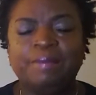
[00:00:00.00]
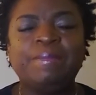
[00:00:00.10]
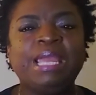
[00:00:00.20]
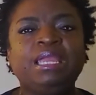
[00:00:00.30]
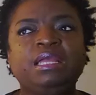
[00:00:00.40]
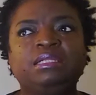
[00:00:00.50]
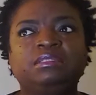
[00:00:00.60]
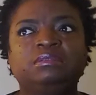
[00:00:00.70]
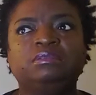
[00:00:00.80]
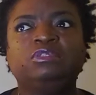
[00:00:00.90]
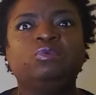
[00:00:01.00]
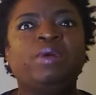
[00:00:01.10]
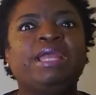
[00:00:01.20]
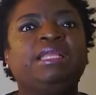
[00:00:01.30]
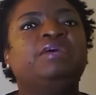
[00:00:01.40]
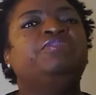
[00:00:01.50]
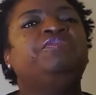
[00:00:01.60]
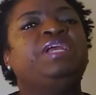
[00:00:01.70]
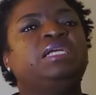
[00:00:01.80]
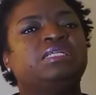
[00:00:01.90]
Make it the way that
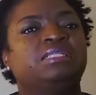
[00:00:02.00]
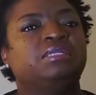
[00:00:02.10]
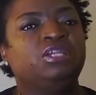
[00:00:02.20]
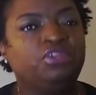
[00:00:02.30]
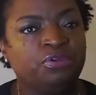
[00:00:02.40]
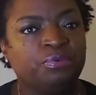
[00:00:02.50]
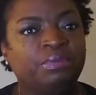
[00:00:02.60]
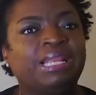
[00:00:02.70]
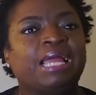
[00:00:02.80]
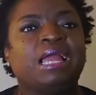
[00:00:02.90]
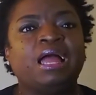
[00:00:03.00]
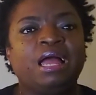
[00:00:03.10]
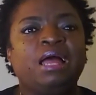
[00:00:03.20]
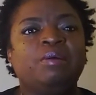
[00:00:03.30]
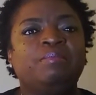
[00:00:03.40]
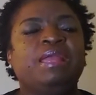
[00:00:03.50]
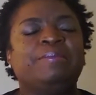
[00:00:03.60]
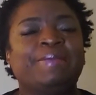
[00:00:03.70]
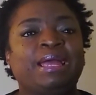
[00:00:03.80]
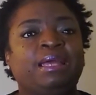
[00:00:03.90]
fits you. Like I'll
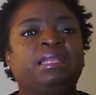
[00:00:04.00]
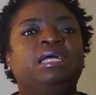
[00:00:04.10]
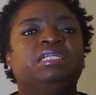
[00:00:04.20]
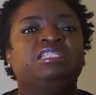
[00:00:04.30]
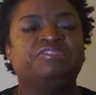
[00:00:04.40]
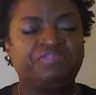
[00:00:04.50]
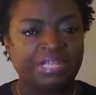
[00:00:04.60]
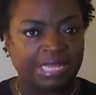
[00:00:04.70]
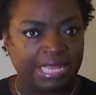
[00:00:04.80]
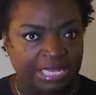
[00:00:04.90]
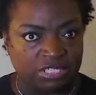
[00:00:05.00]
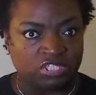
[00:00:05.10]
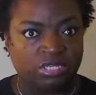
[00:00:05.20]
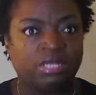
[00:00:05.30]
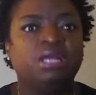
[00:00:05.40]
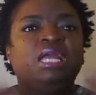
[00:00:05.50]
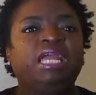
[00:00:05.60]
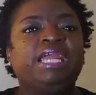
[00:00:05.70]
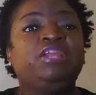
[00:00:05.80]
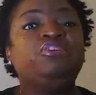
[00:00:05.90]
make mine to fit Angela
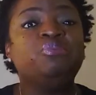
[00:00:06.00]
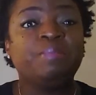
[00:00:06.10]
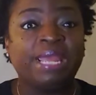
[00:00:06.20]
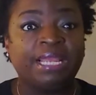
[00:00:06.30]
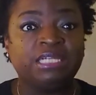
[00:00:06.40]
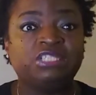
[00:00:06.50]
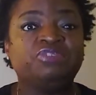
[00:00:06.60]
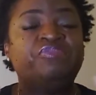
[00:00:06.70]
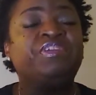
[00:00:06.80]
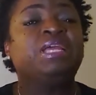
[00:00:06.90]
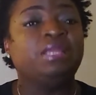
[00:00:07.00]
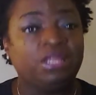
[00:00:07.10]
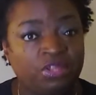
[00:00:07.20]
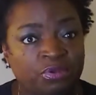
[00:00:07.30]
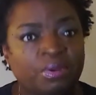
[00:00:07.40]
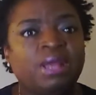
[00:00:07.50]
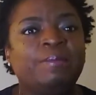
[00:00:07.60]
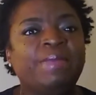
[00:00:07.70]
and you make it to fit you.